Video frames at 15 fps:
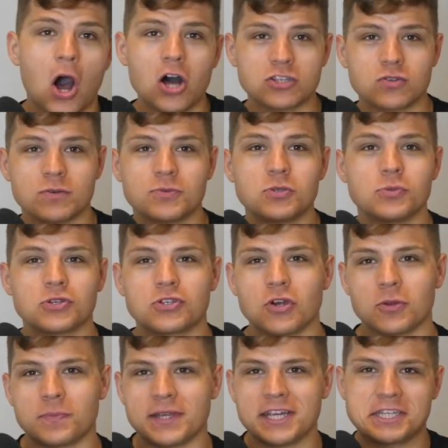Also, I'm super
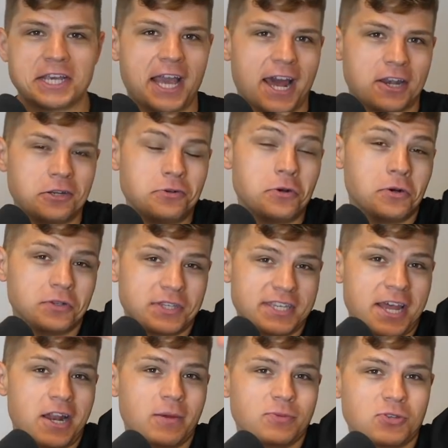stoked because I got a new whole
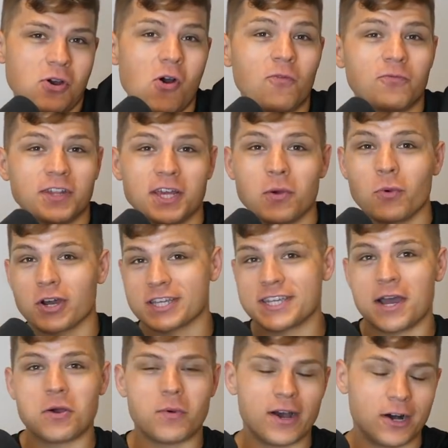setup, so hopefully it works
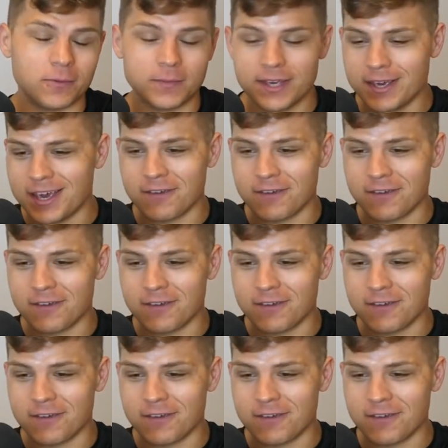out well.